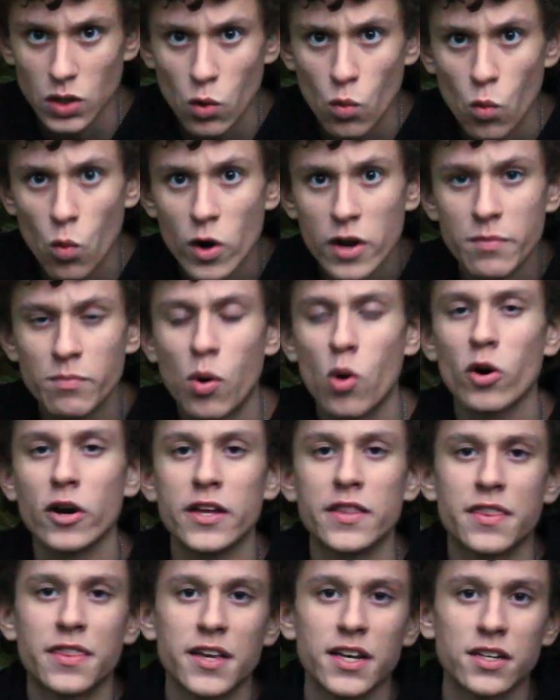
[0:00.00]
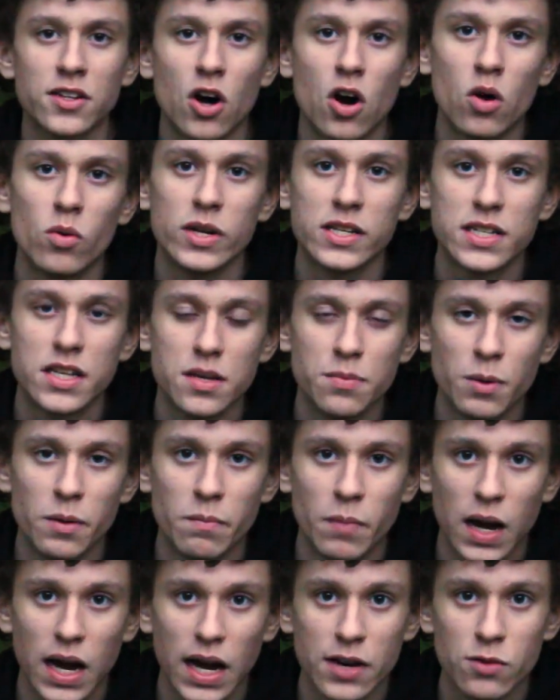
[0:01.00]
One important thing to always keep
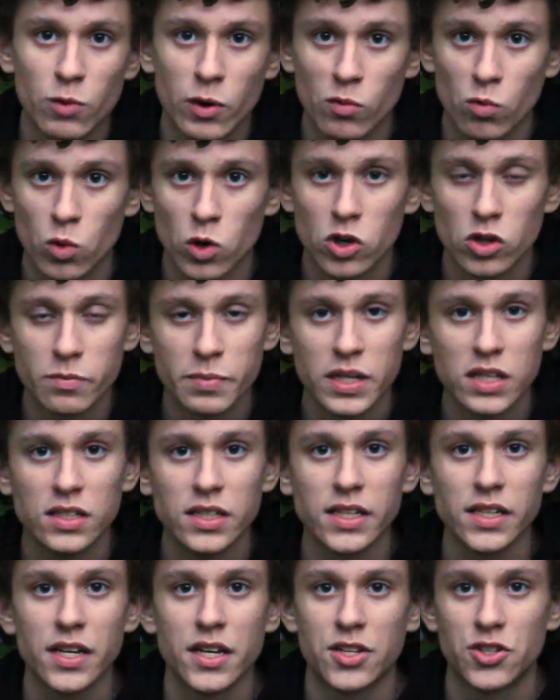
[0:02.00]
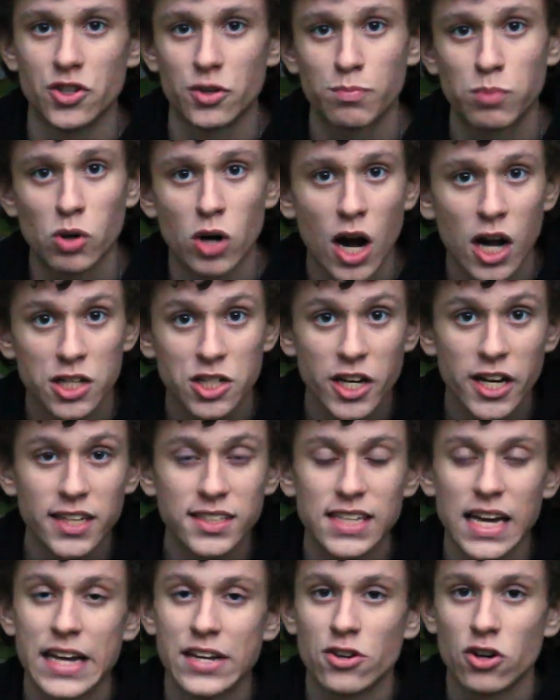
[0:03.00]
in mind when world building is your
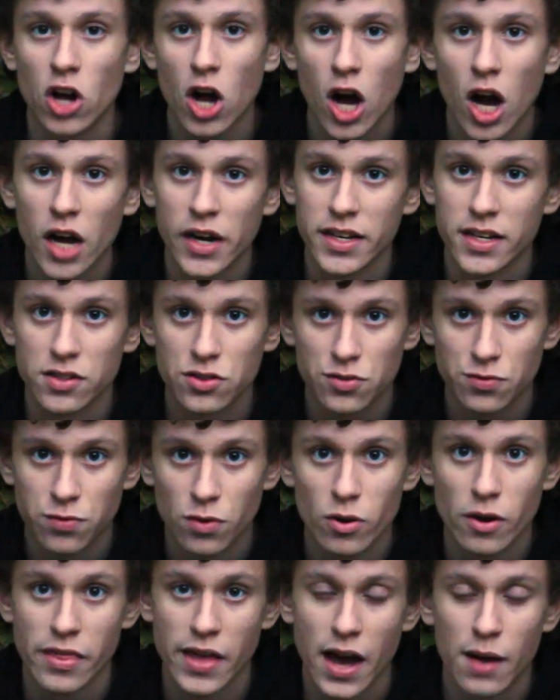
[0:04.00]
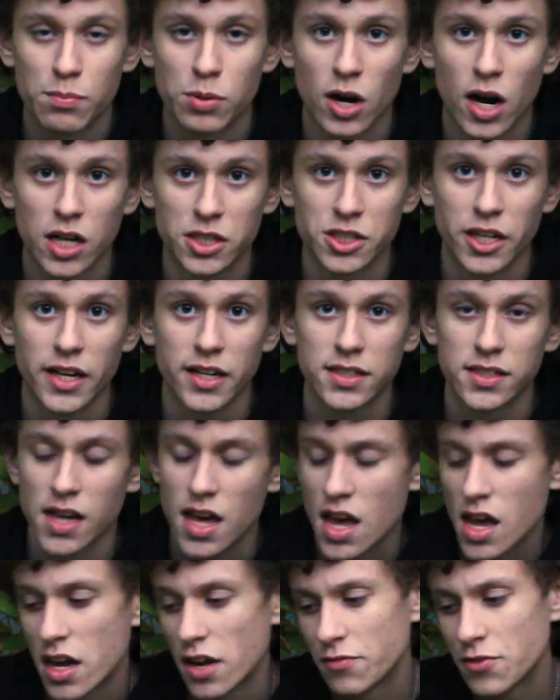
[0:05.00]
project and your audience for that project.
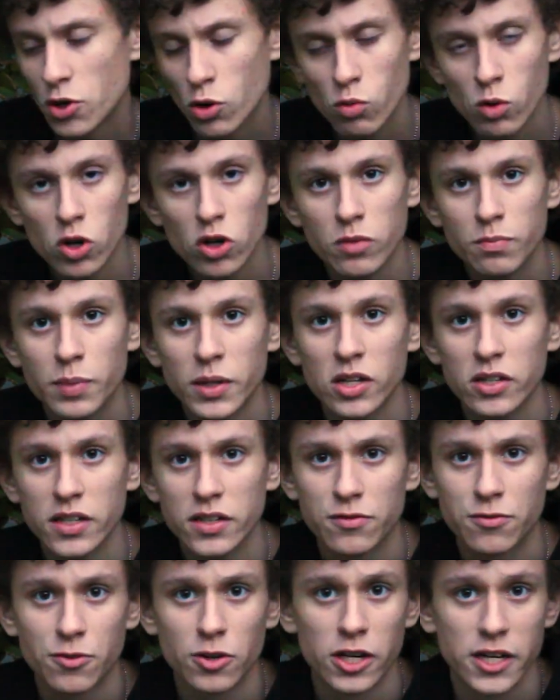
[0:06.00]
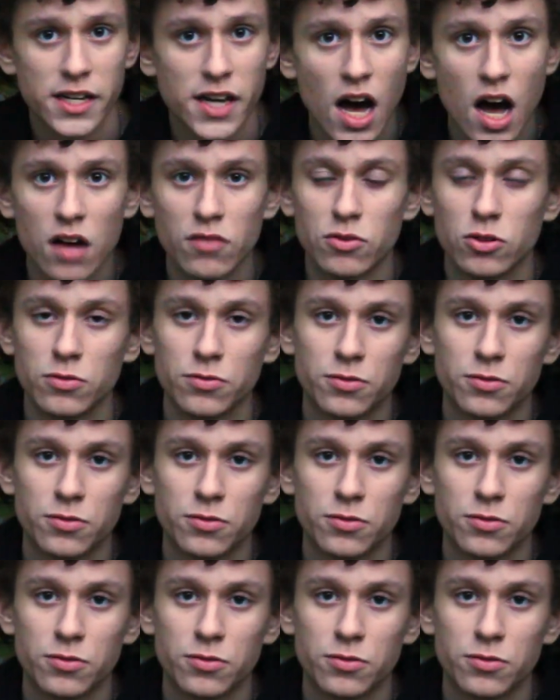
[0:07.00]
If you're world building for a novel,